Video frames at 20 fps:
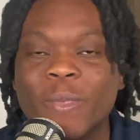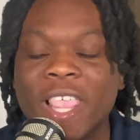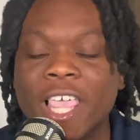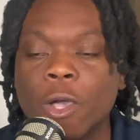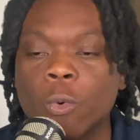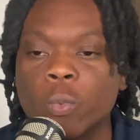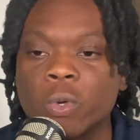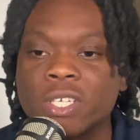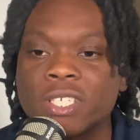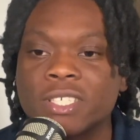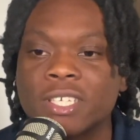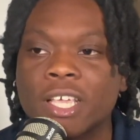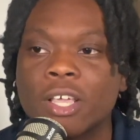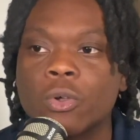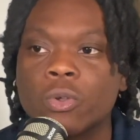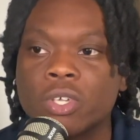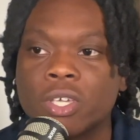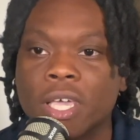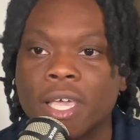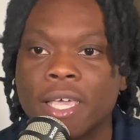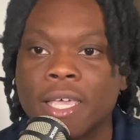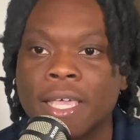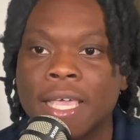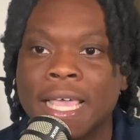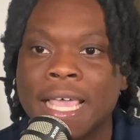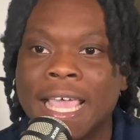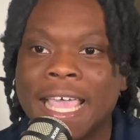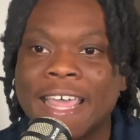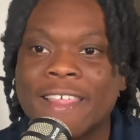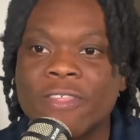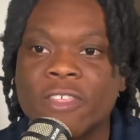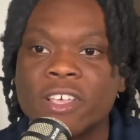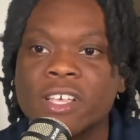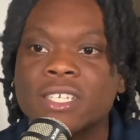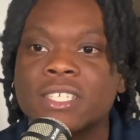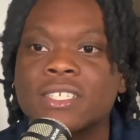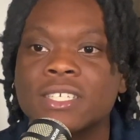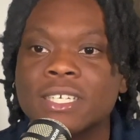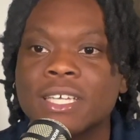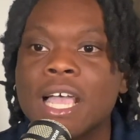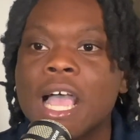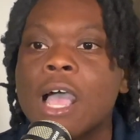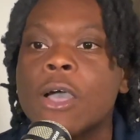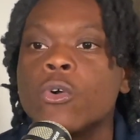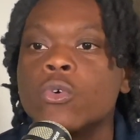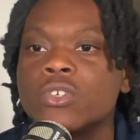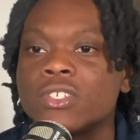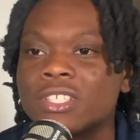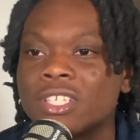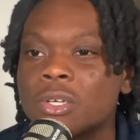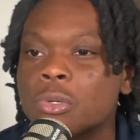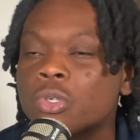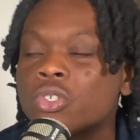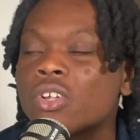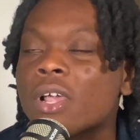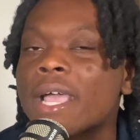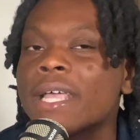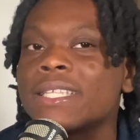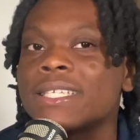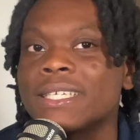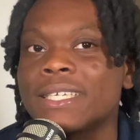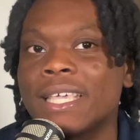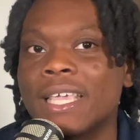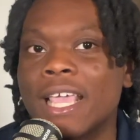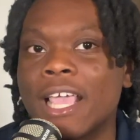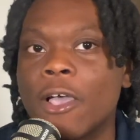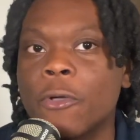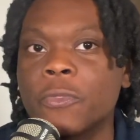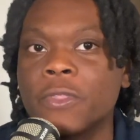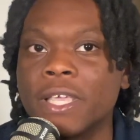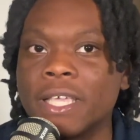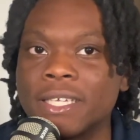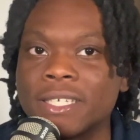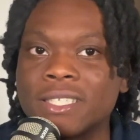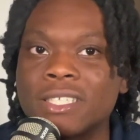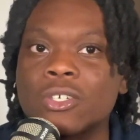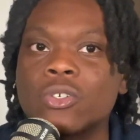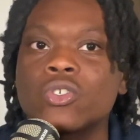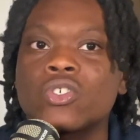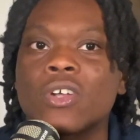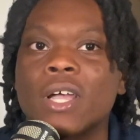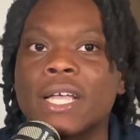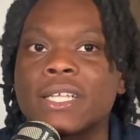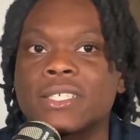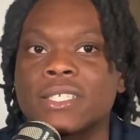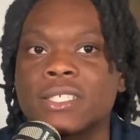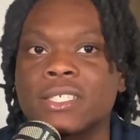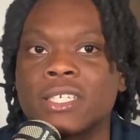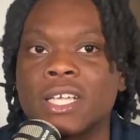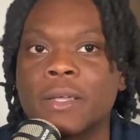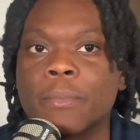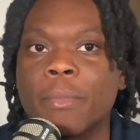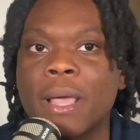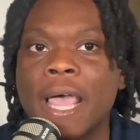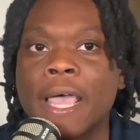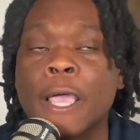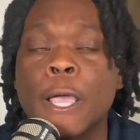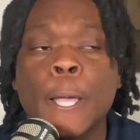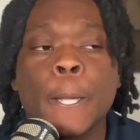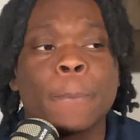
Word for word: And we say, okay, this is a guy who's still trying to get healthy. He's still trying to shake back.